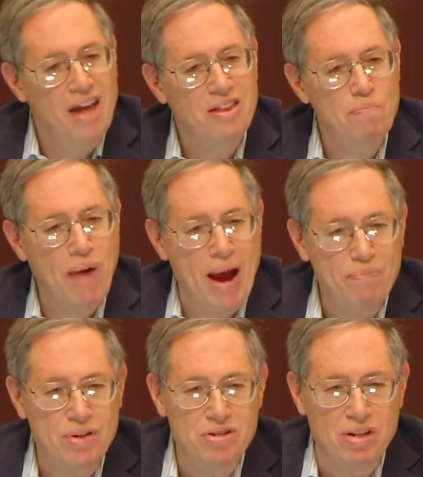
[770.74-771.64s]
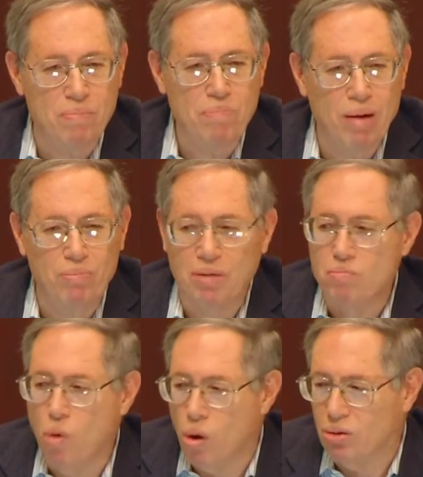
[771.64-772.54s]
and the Baptists are the public
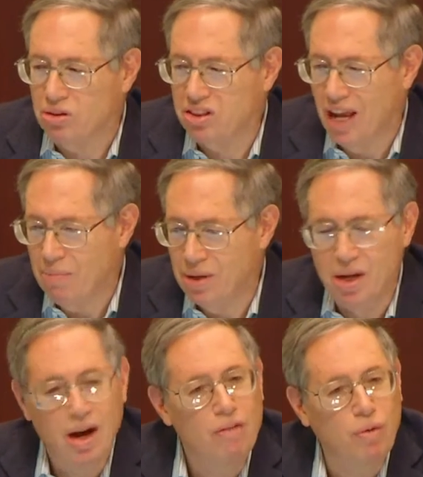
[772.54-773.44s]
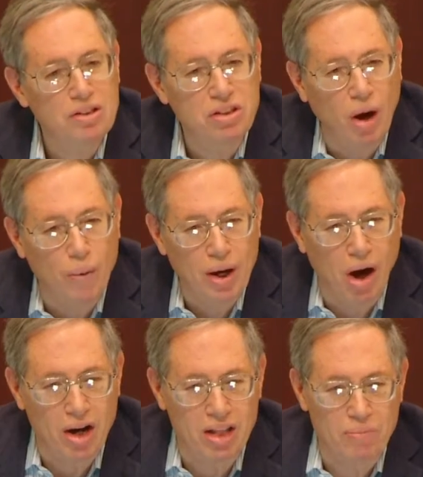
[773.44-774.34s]
moral statement of what's going
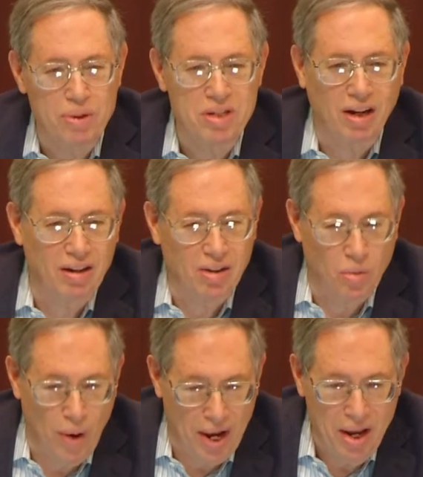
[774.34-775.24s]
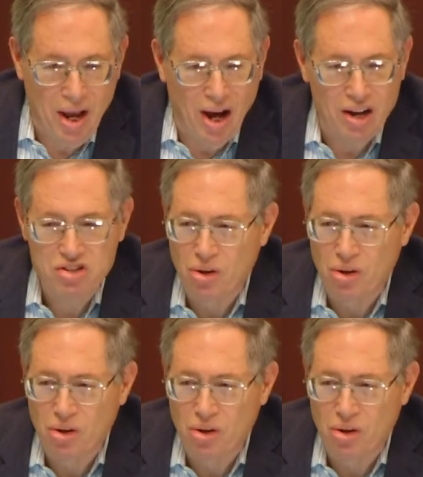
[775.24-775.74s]
on in the particular way, uh,